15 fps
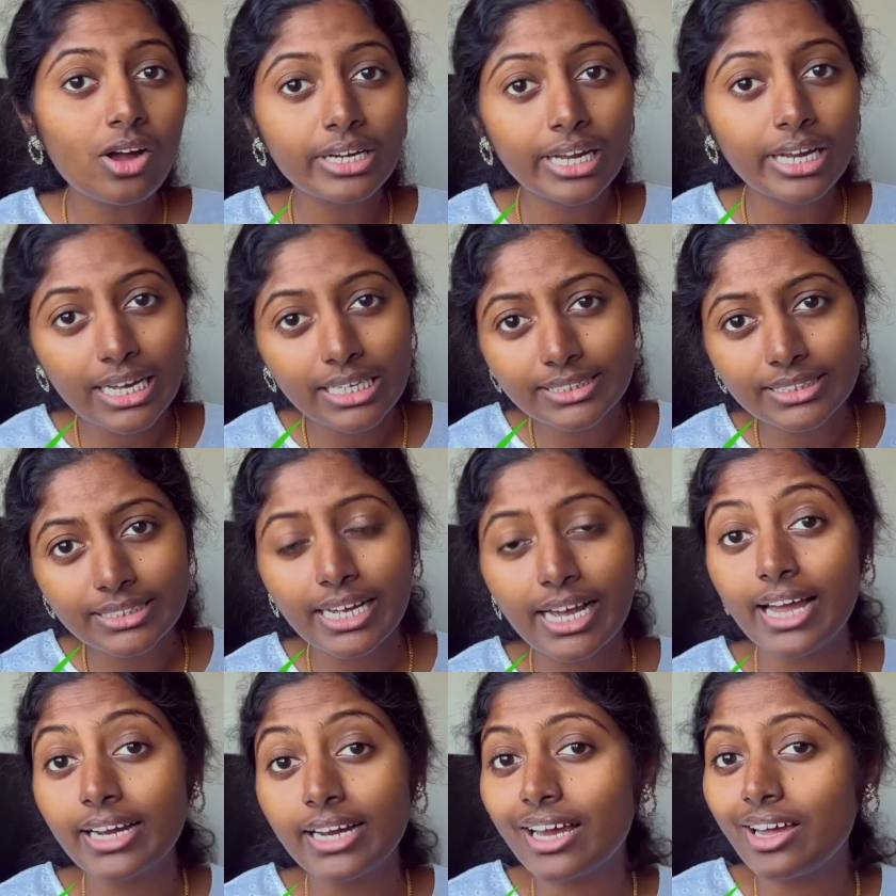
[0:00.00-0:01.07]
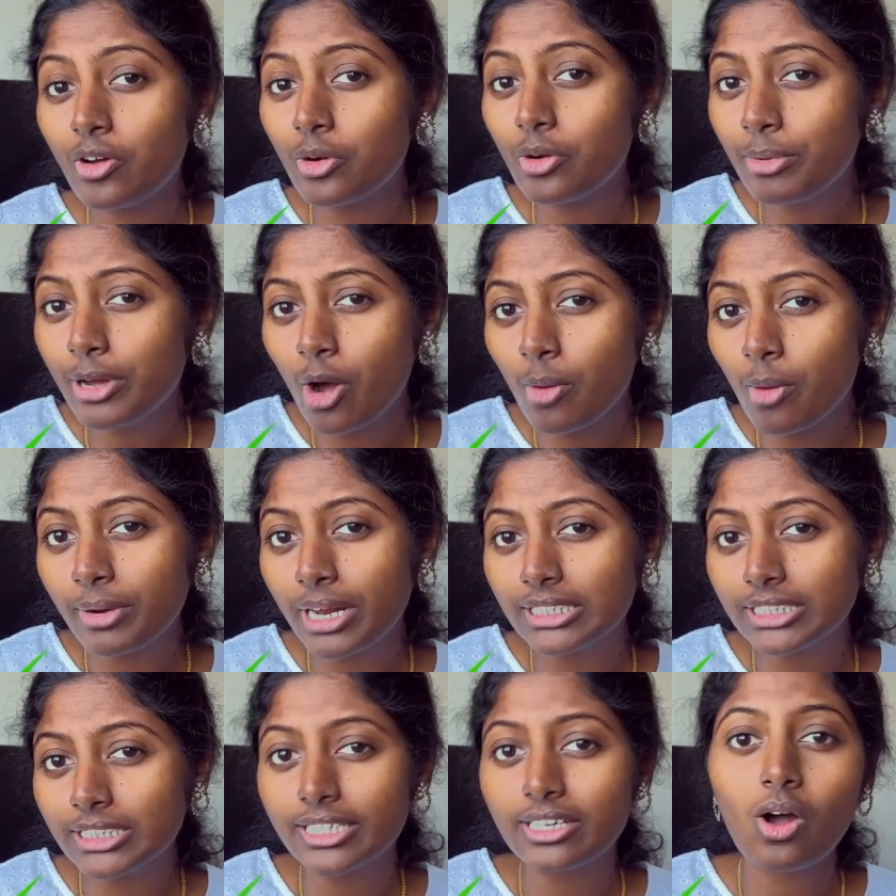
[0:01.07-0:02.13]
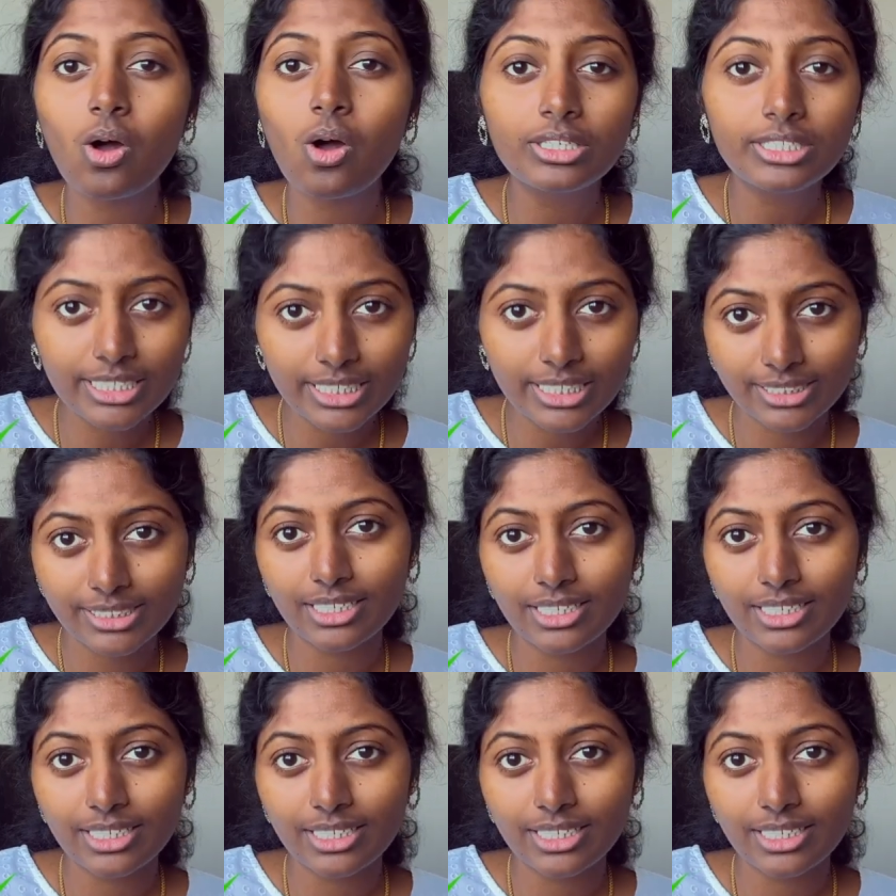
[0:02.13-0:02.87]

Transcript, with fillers: AC and cannot be operated on DC.